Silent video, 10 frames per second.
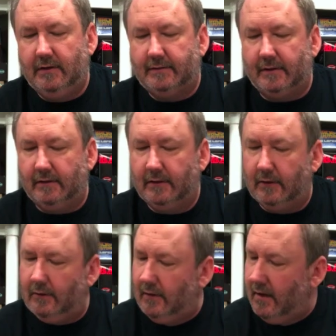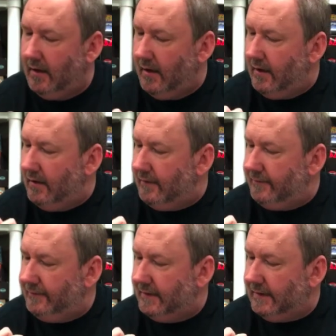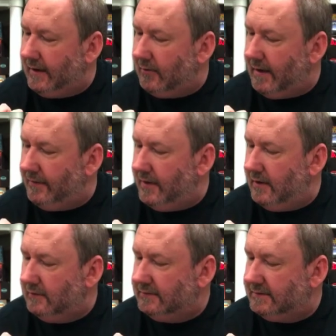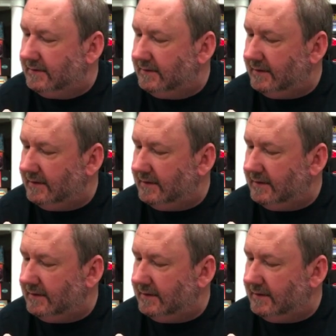just a little filling around those